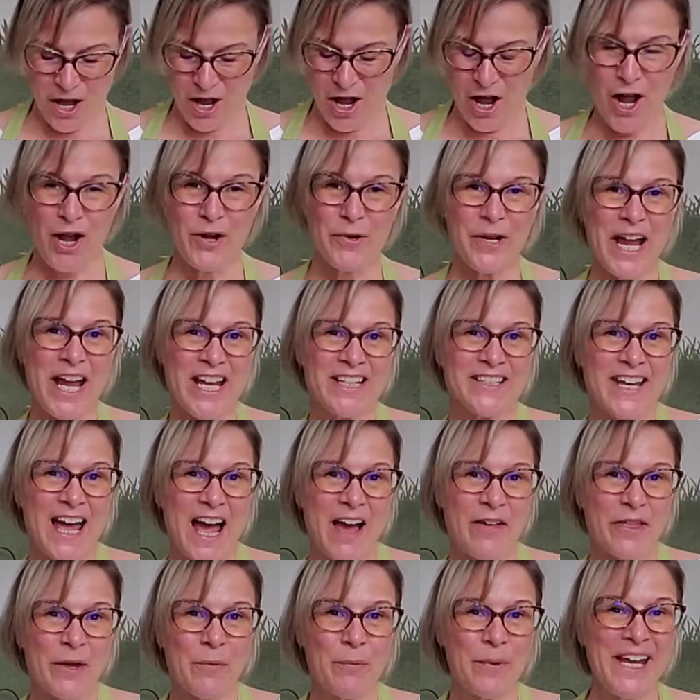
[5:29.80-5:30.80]
Okay, now
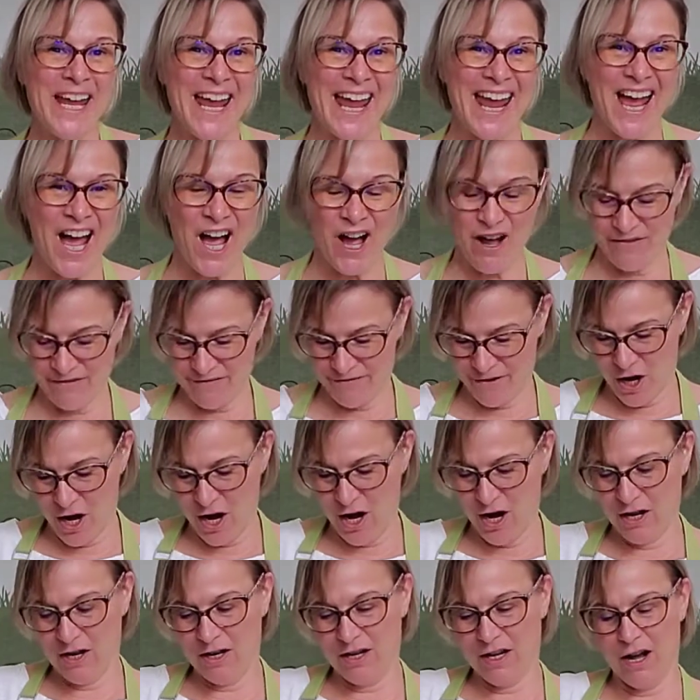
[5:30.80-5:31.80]
that we have
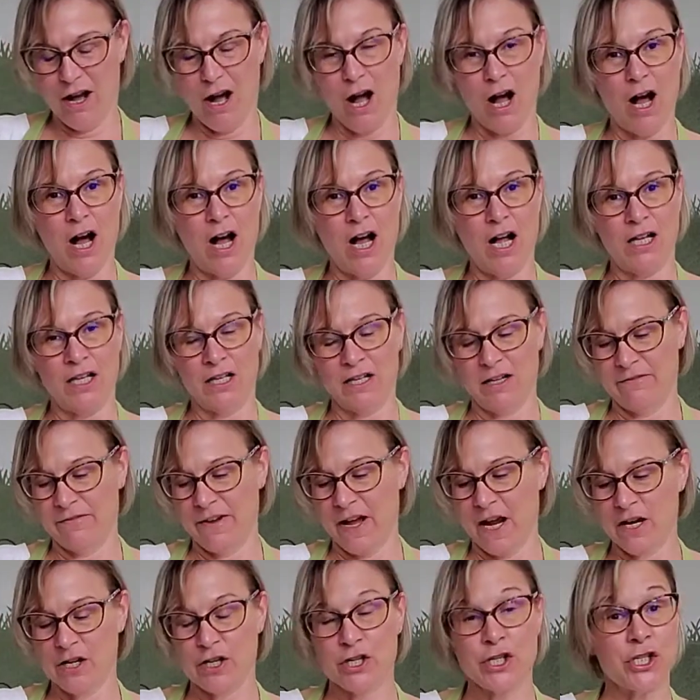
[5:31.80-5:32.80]
all of
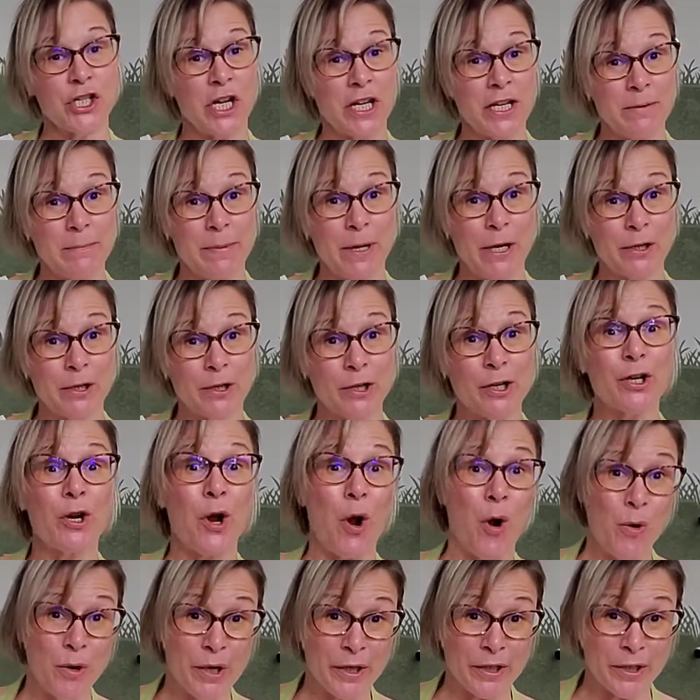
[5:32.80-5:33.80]
our shea butter,
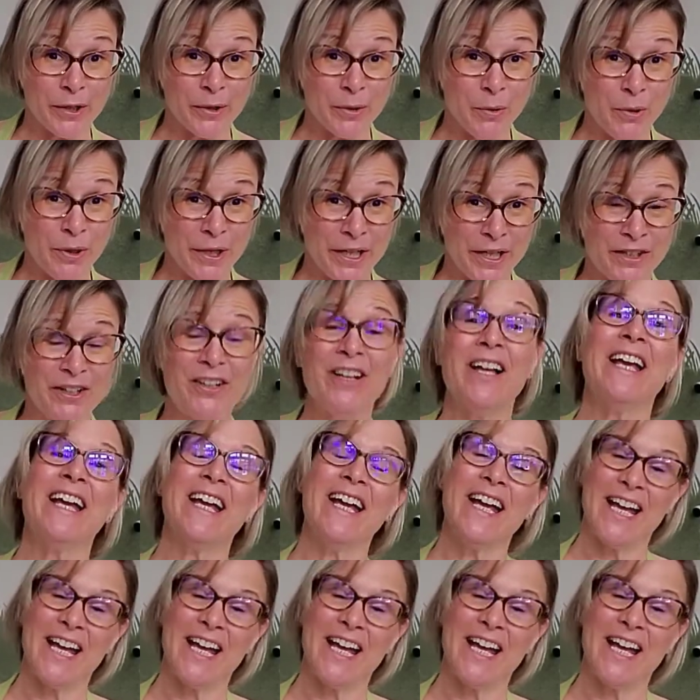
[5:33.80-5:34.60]
coconut oil,